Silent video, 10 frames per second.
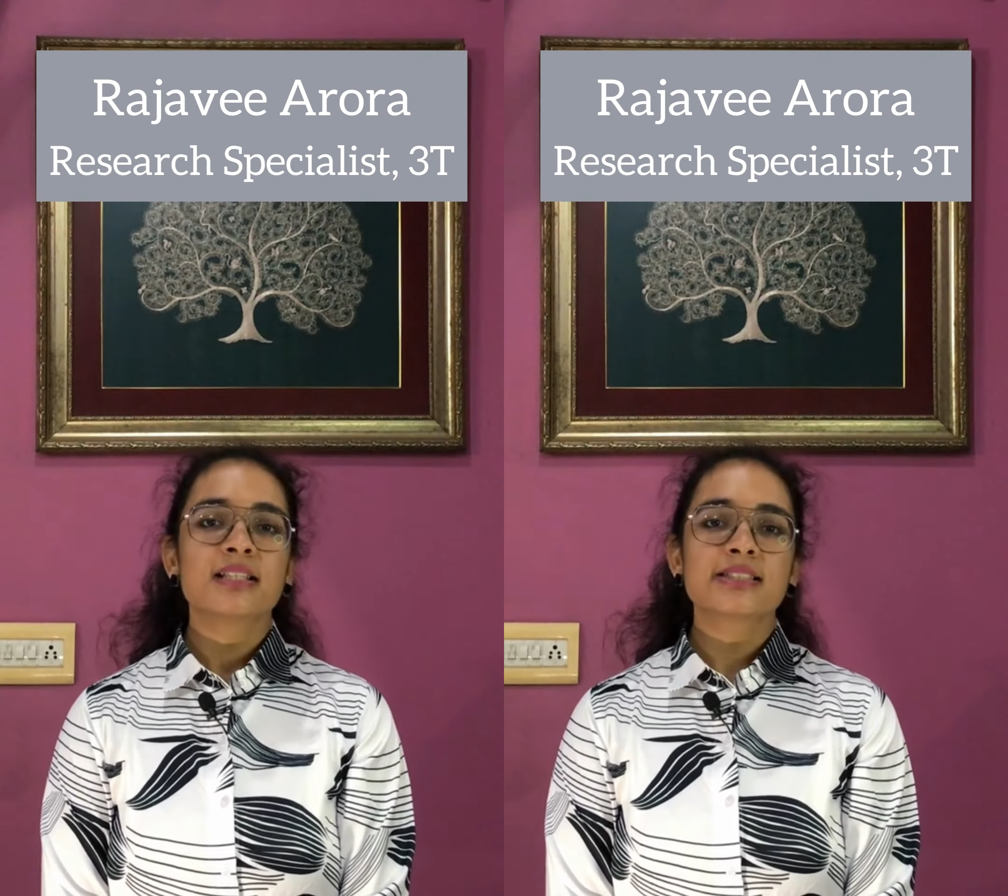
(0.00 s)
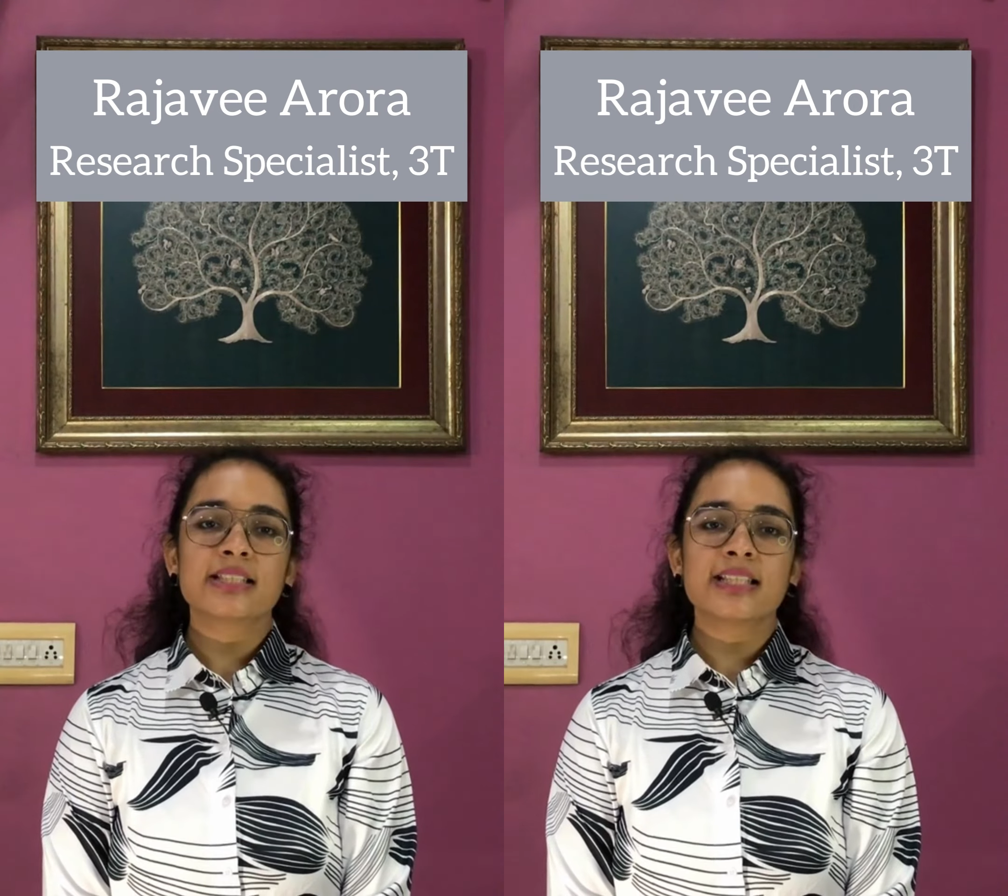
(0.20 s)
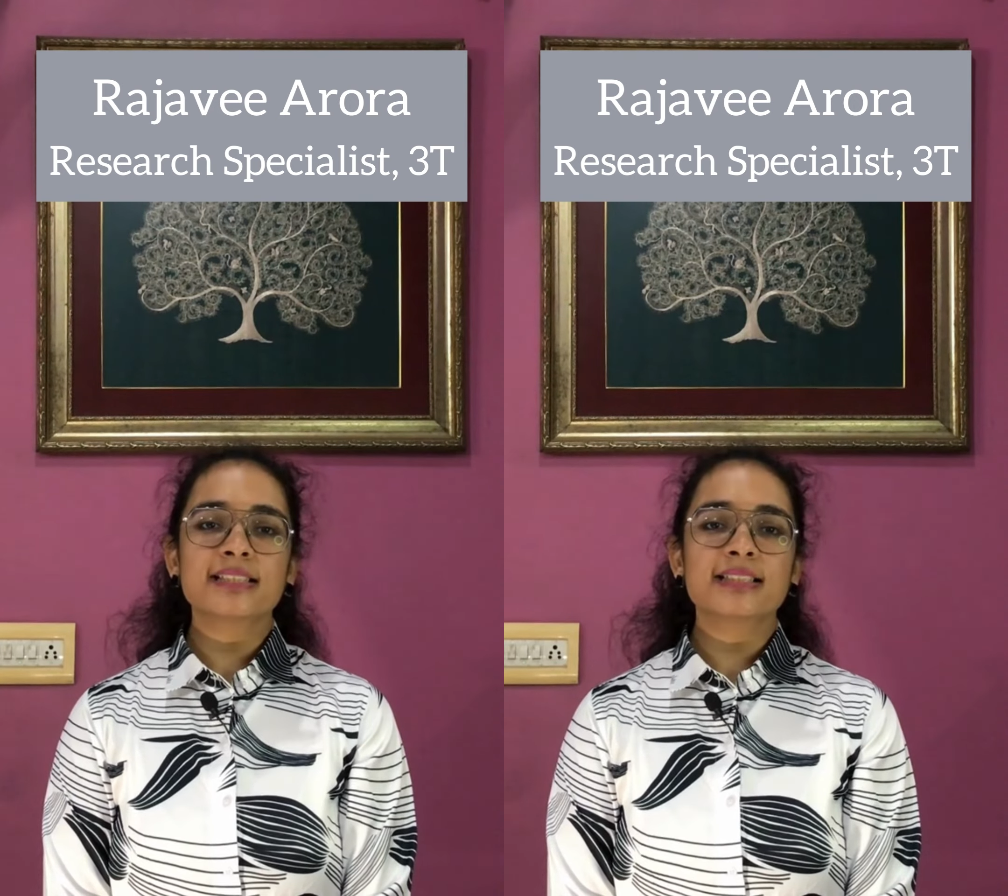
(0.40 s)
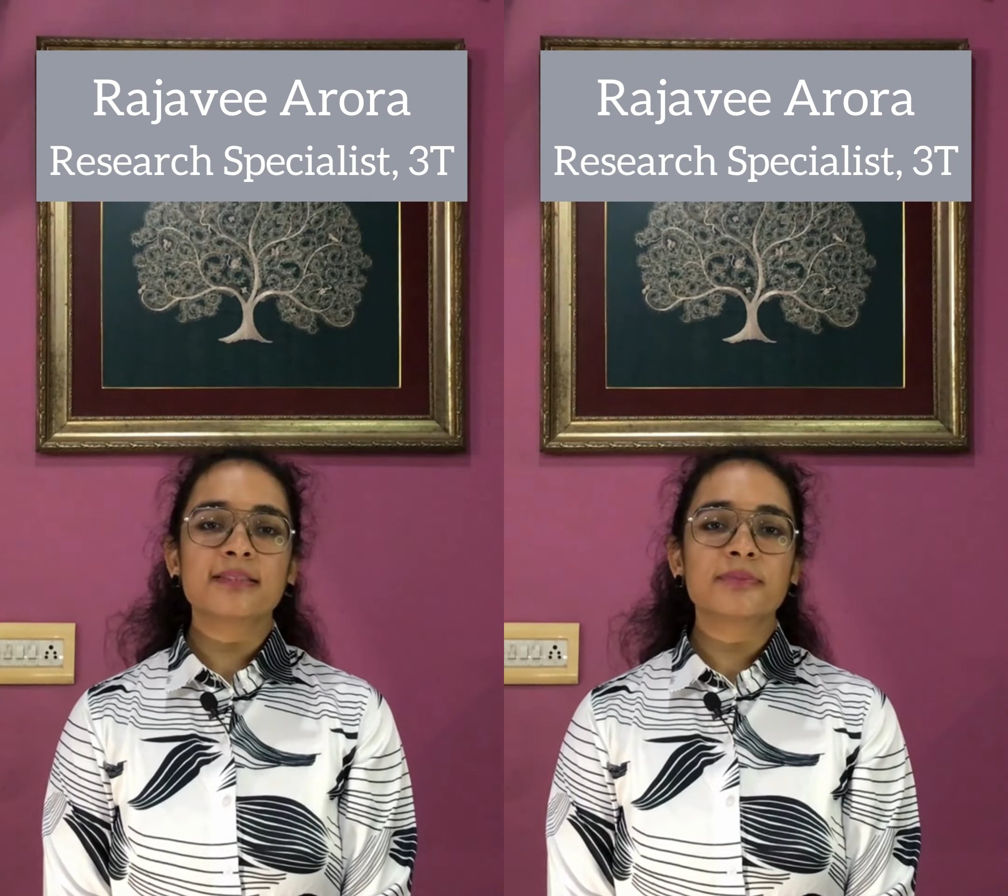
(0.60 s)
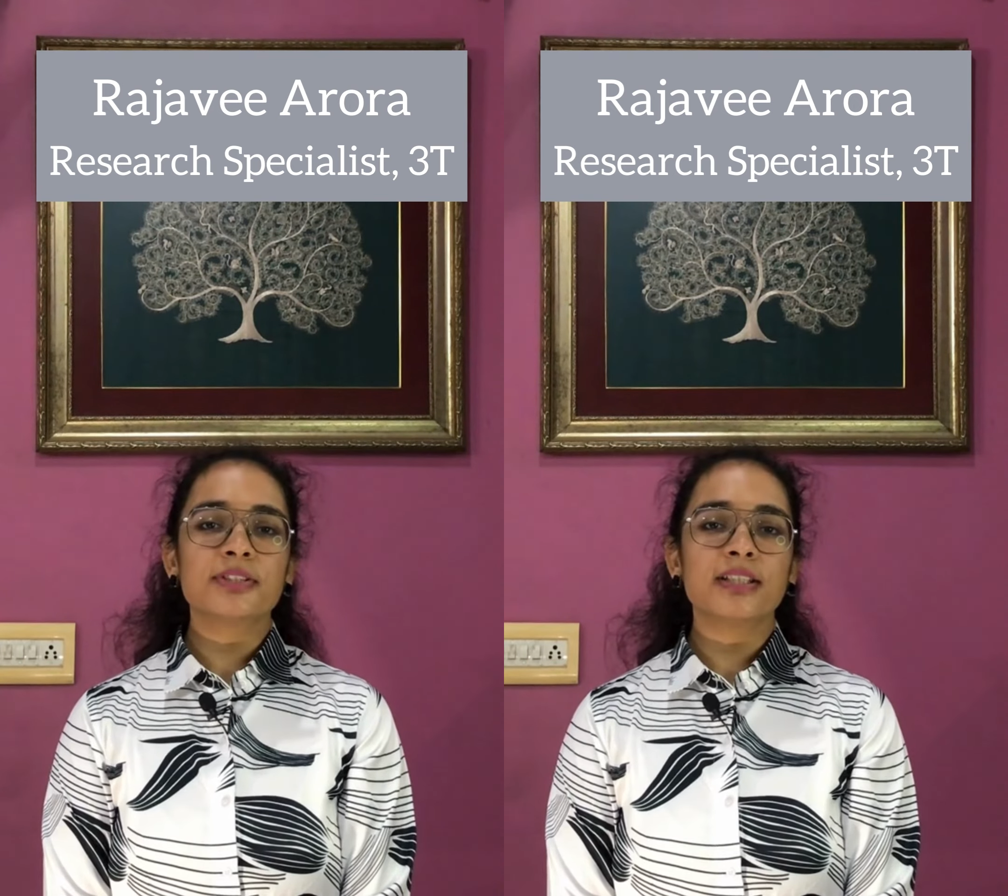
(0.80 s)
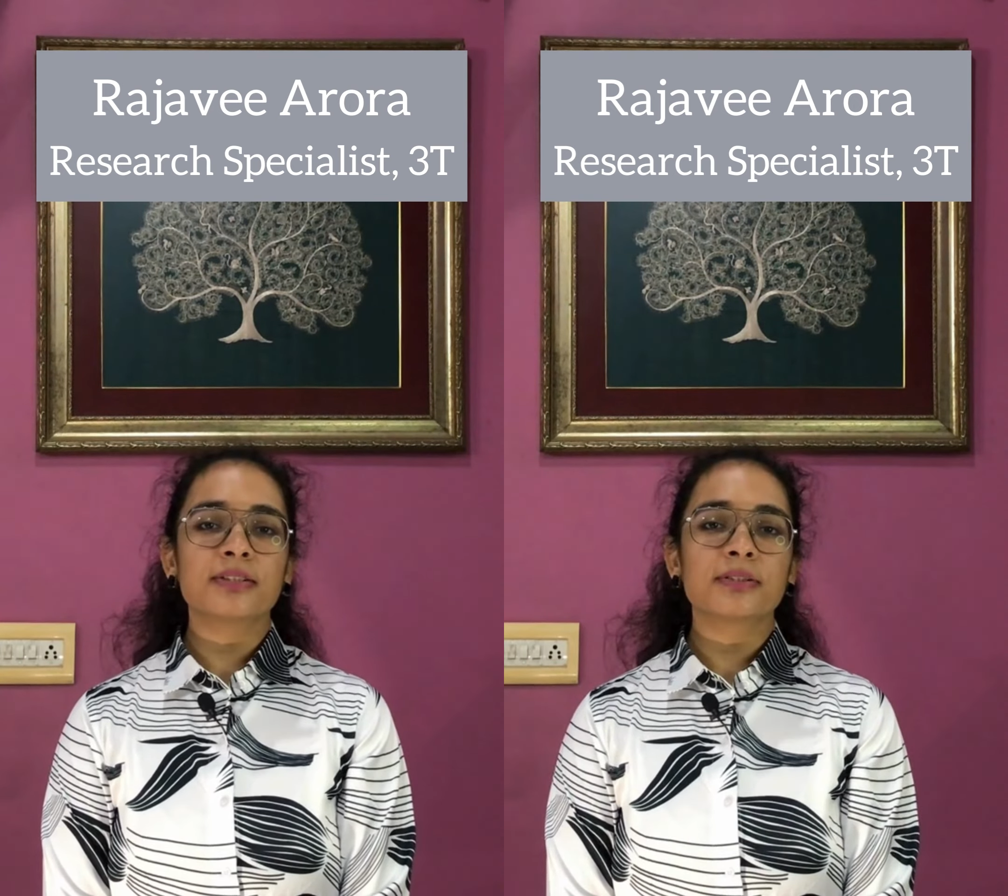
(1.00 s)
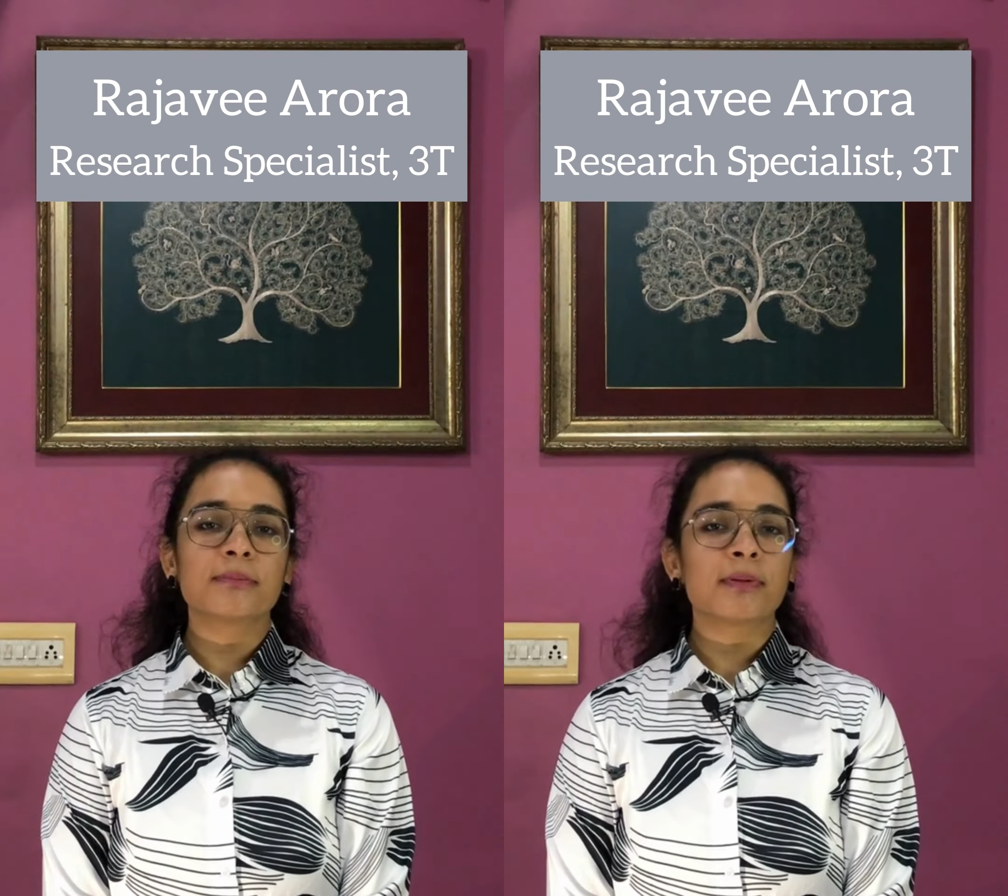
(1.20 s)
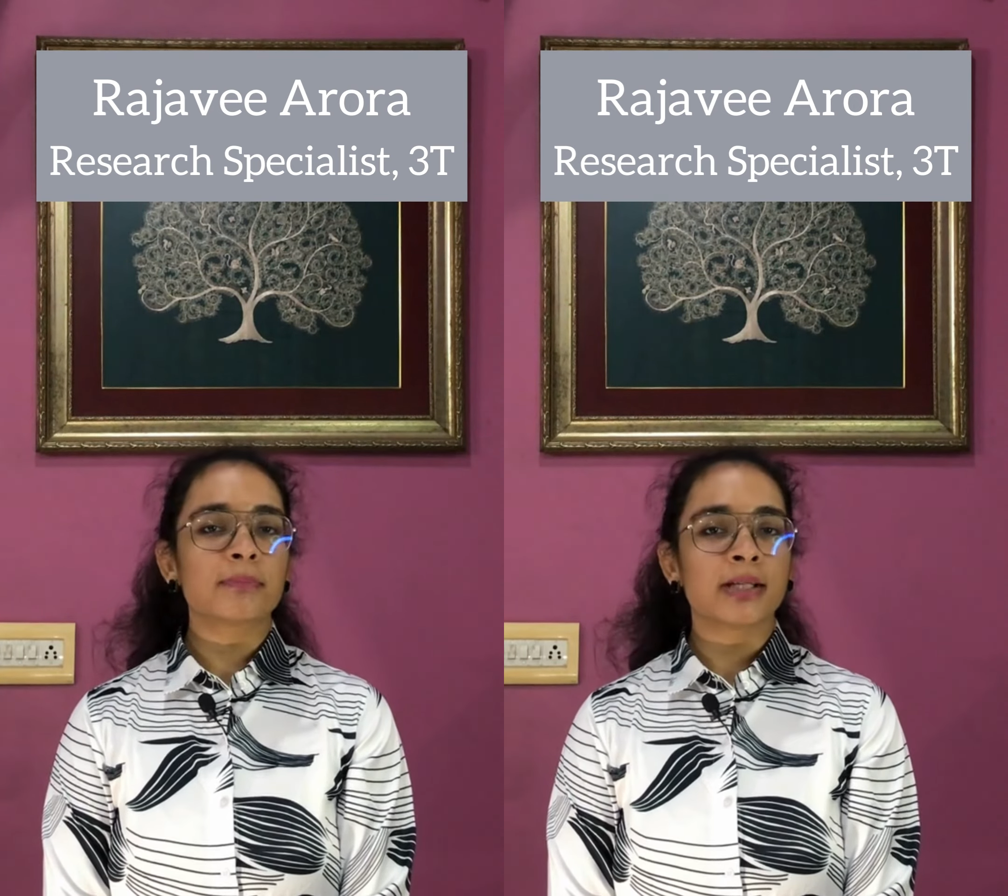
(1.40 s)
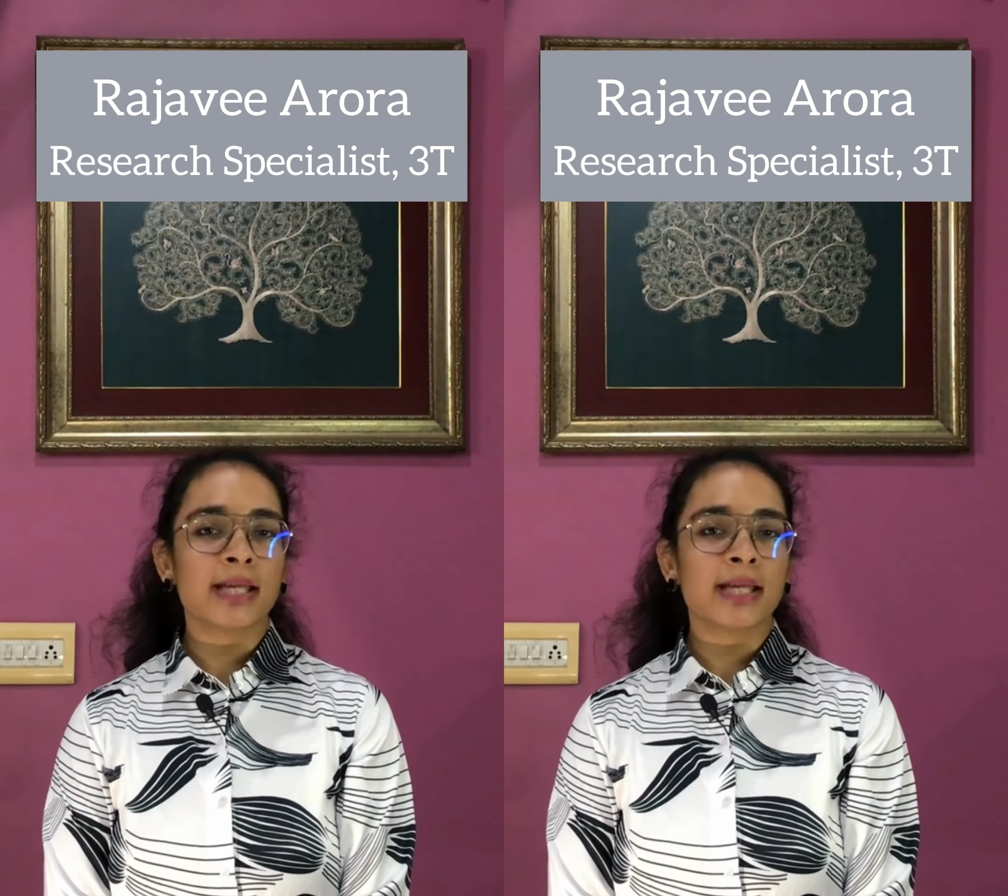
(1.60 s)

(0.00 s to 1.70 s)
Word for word: So next time you need to remember